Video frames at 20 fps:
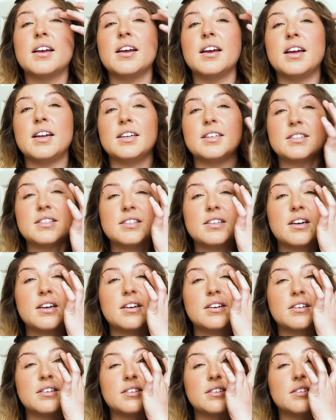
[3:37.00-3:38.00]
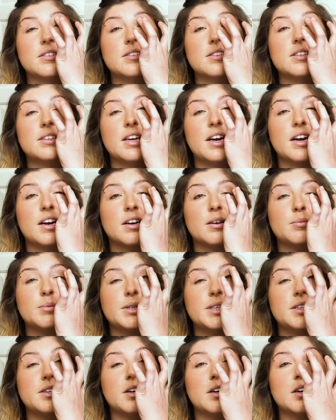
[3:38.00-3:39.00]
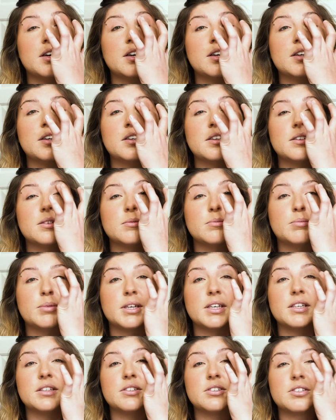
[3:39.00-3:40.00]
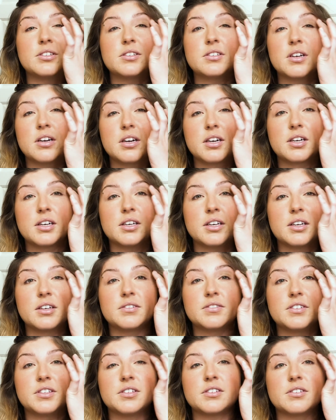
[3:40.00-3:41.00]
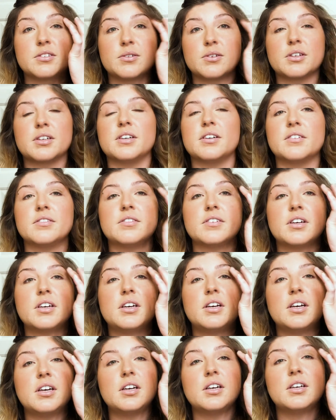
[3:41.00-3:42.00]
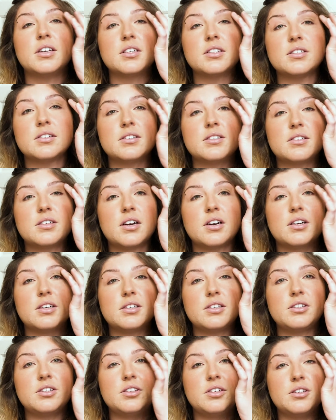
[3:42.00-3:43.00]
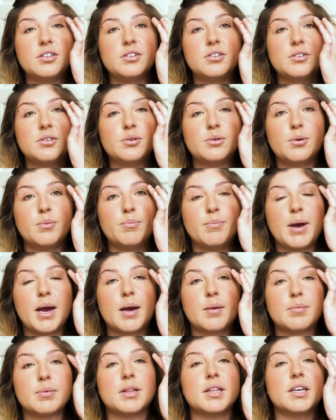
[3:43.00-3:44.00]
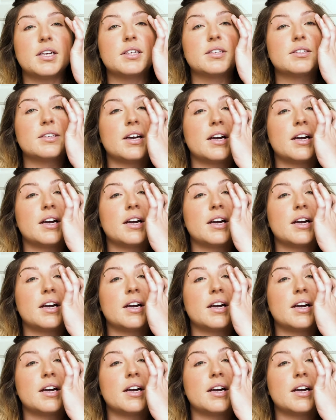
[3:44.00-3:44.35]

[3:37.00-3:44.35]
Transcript: And it's not terribly dark, but it's just dark enough to sort of start to map things